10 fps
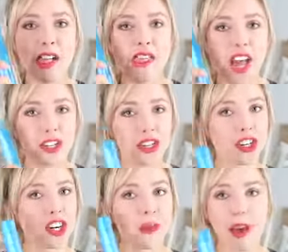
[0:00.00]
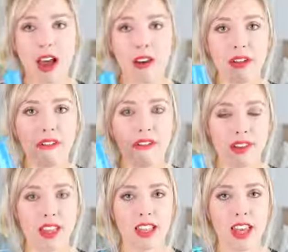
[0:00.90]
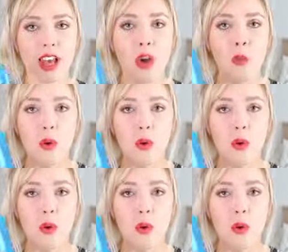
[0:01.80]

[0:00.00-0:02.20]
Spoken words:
that dirty mouth feeling